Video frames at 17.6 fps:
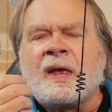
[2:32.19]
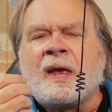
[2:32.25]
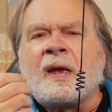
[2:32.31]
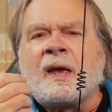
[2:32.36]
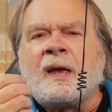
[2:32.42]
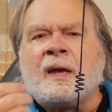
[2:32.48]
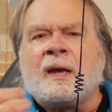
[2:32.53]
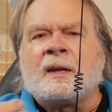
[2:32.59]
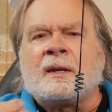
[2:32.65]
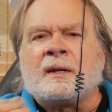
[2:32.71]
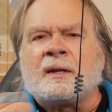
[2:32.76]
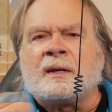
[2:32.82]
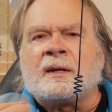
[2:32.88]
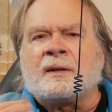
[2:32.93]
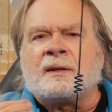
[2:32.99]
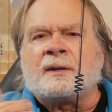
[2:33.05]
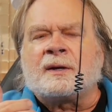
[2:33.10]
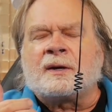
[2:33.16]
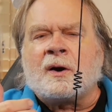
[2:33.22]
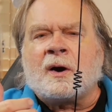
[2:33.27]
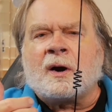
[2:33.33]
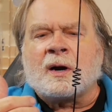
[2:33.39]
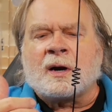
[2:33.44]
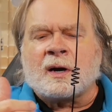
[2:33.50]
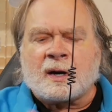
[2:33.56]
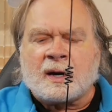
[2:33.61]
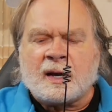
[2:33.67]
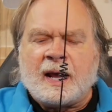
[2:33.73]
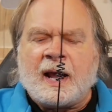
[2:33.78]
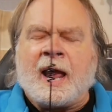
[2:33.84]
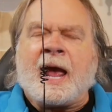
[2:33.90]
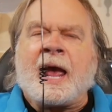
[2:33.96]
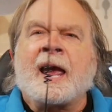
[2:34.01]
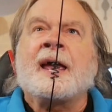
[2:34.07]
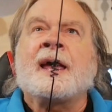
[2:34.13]
in the car
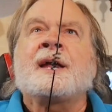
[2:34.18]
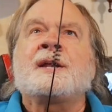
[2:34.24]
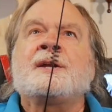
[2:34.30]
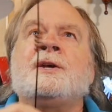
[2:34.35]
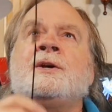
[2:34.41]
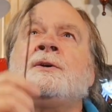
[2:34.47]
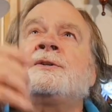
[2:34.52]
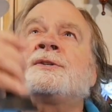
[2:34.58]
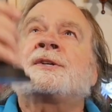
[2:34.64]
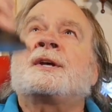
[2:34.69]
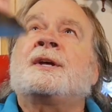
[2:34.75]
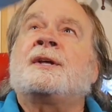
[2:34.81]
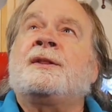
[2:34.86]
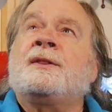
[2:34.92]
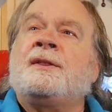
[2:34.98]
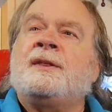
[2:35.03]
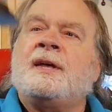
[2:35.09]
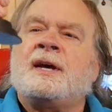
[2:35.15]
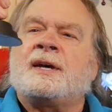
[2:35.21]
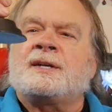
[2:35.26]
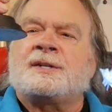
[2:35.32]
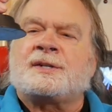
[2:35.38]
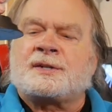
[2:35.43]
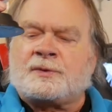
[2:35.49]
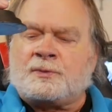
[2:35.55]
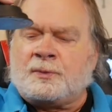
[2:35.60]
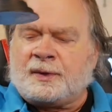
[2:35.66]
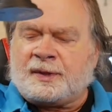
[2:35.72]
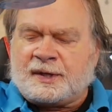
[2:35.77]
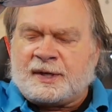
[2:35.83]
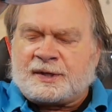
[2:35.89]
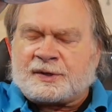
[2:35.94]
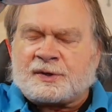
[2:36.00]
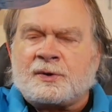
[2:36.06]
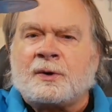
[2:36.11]
and using this with
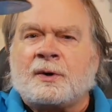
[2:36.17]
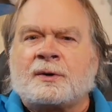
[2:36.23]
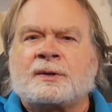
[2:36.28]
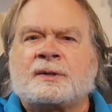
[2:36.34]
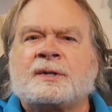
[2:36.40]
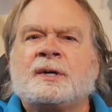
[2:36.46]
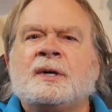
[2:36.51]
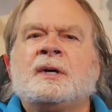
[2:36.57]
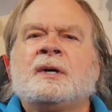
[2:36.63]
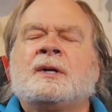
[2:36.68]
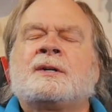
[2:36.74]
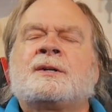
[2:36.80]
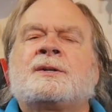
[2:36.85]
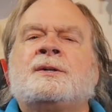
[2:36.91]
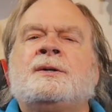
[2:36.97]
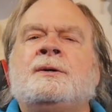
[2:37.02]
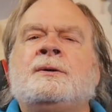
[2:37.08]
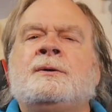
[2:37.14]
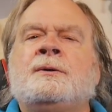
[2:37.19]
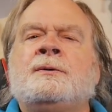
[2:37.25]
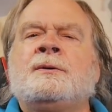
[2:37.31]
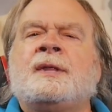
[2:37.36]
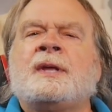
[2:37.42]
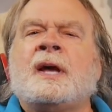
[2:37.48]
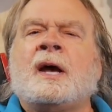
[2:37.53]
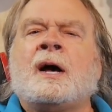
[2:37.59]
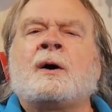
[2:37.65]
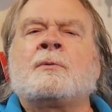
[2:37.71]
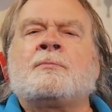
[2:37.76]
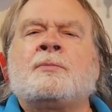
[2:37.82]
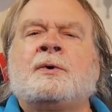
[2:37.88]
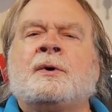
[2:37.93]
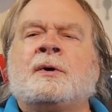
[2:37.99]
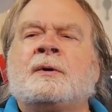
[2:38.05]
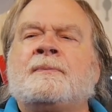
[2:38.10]
this hooked to the
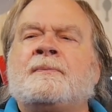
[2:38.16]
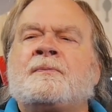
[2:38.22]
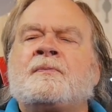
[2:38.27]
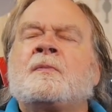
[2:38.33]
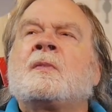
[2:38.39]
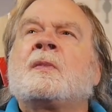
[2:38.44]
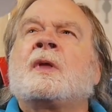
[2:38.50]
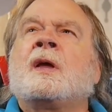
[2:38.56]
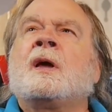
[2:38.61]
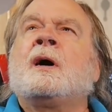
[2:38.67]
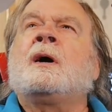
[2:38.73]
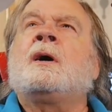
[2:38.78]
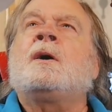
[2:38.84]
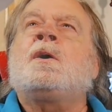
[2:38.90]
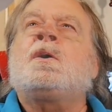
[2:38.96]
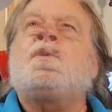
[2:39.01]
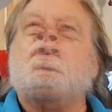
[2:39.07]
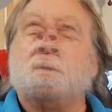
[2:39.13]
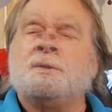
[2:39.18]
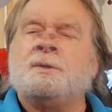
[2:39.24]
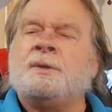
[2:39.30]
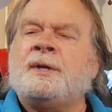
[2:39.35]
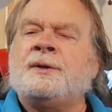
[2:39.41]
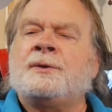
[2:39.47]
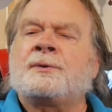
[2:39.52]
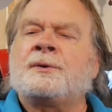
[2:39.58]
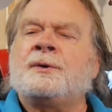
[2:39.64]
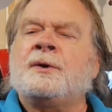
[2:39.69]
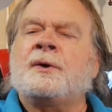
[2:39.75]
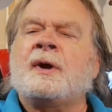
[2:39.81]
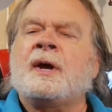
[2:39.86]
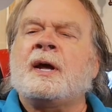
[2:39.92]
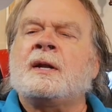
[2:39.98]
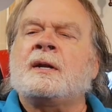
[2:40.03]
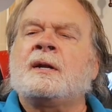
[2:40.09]
output of either your
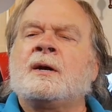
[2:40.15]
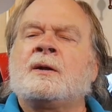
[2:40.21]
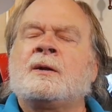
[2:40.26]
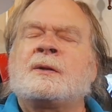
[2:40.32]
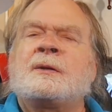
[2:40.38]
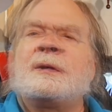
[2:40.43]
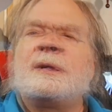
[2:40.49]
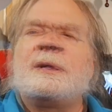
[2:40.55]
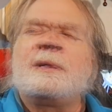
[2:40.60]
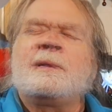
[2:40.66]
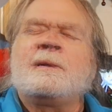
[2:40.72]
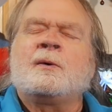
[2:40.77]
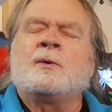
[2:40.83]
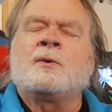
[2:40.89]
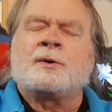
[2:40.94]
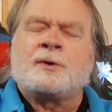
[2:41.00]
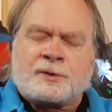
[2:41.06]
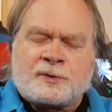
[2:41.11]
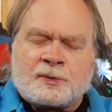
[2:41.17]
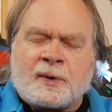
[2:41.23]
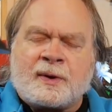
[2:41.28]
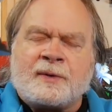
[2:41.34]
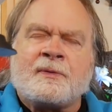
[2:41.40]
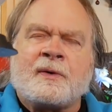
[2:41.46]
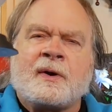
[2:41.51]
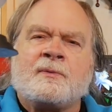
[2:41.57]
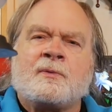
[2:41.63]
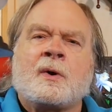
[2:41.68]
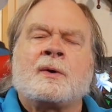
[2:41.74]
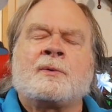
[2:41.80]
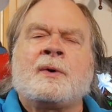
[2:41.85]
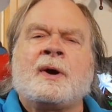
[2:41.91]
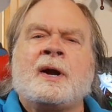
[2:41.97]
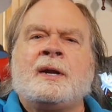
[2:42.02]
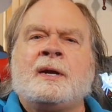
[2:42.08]
handheld or your 25
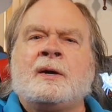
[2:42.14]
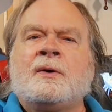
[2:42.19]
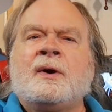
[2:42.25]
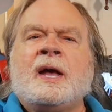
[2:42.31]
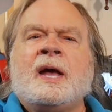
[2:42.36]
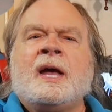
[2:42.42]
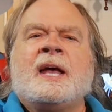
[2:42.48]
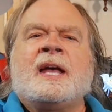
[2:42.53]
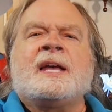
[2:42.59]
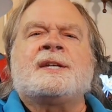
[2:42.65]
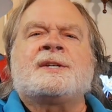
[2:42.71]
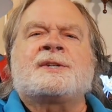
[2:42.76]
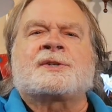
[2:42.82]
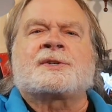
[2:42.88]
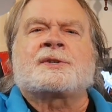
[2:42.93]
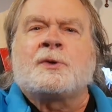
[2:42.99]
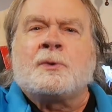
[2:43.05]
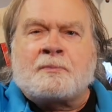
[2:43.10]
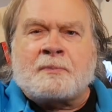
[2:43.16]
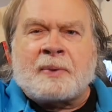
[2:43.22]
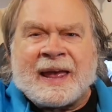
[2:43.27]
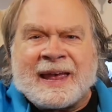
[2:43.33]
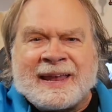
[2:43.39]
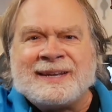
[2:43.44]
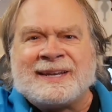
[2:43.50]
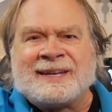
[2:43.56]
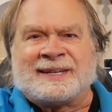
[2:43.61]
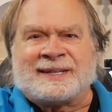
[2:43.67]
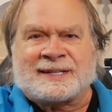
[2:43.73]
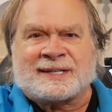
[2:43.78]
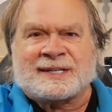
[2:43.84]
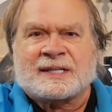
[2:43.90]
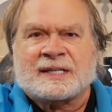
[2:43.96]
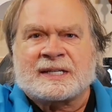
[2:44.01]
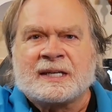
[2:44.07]
watt radio is
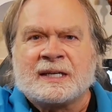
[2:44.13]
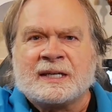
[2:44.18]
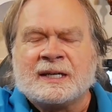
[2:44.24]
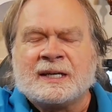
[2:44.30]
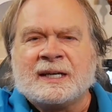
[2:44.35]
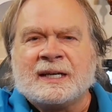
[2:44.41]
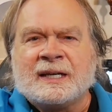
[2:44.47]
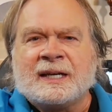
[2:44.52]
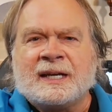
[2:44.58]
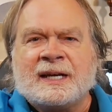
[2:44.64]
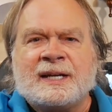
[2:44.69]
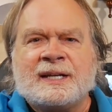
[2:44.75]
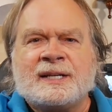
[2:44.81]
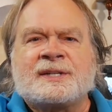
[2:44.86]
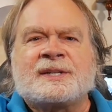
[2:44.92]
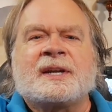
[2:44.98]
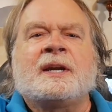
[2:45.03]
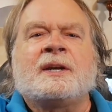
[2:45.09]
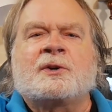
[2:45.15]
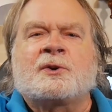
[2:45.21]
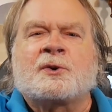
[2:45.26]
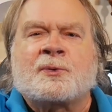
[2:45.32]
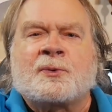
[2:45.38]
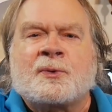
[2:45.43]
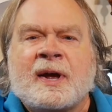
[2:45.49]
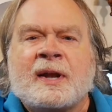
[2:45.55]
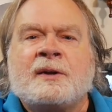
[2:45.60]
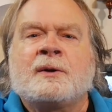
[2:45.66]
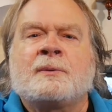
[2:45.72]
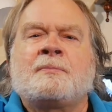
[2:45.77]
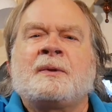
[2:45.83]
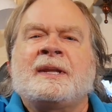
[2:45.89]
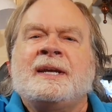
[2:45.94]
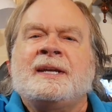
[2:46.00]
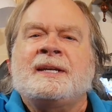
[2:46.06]
stupendous. It is
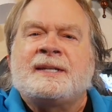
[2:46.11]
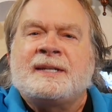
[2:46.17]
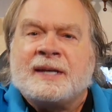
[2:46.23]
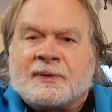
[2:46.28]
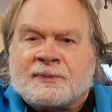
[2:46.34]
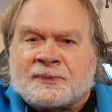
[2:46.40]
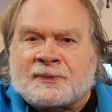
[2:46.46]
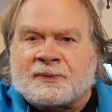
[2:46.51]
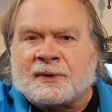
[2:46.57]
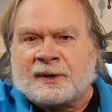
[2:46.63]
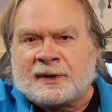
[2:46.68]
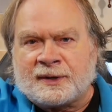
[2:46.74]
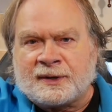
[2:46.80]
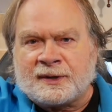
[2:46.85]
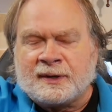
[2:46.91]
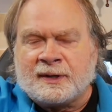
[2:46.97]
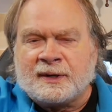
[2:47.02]
incredibly different.